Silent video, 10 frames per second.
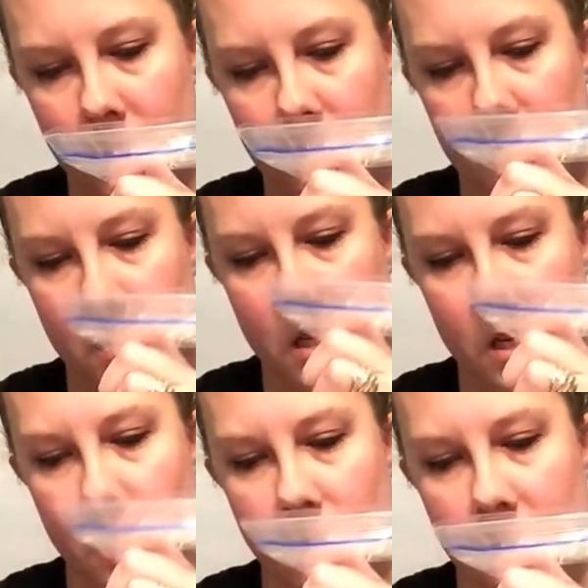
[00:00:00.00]

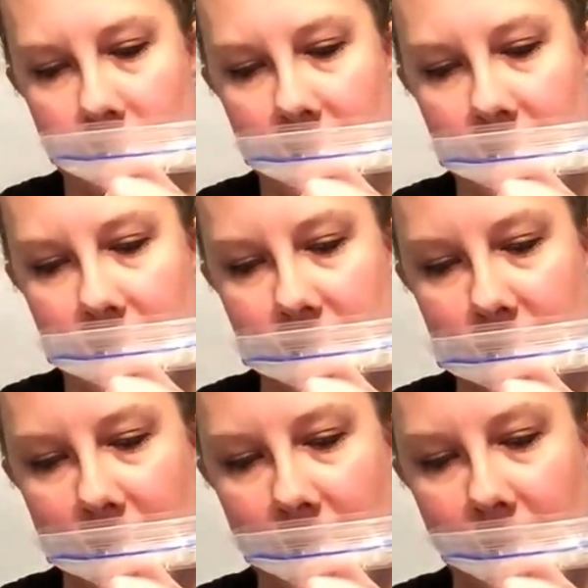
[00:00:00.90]
Continue to make as
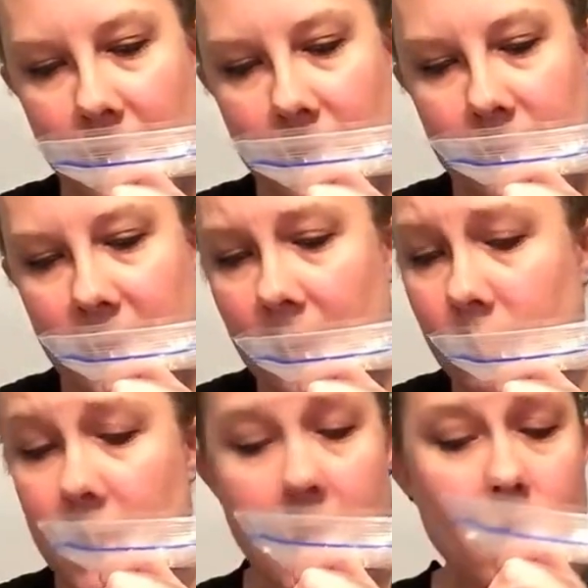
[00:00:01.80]
many
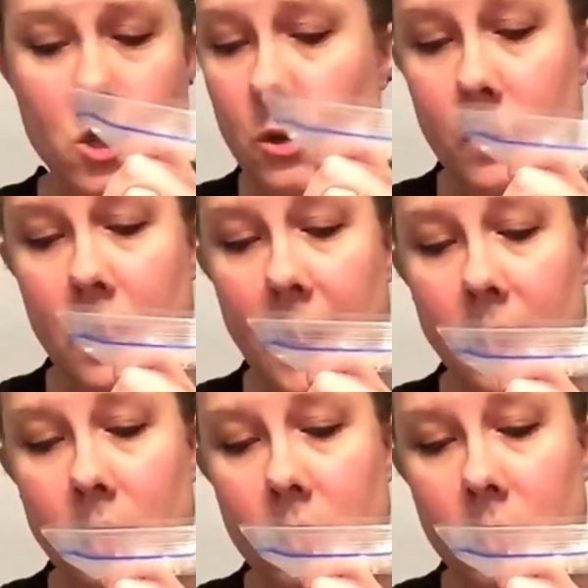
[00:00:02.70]
stems as you would
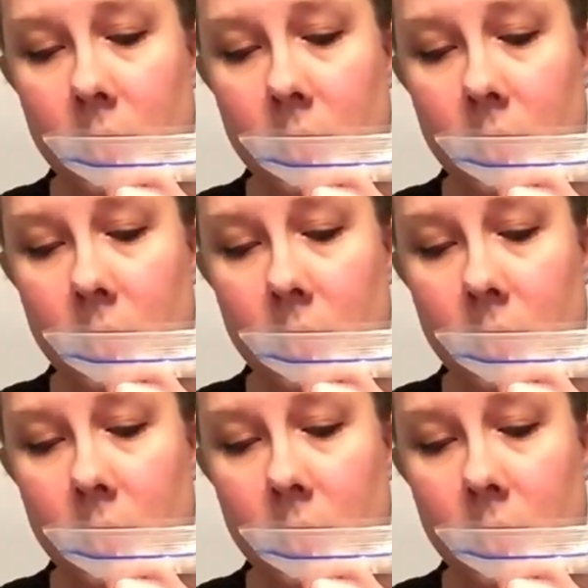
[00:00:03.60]
like.